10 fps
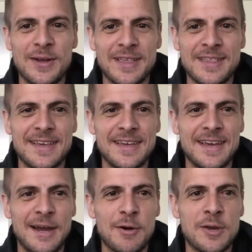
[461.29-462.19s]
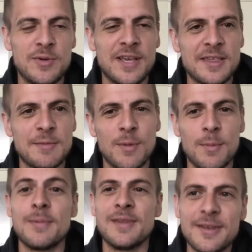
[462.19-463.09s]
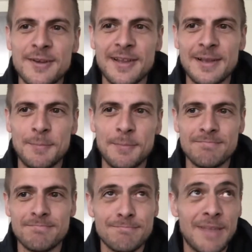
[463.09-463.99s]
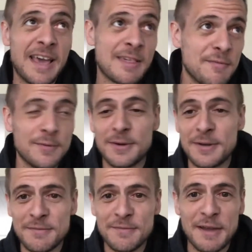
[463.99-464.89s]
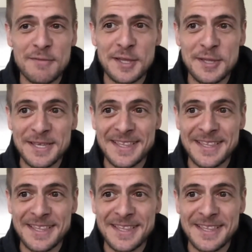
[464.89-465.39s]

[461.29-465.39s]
as our careers are probably not going to last for 5-10 years.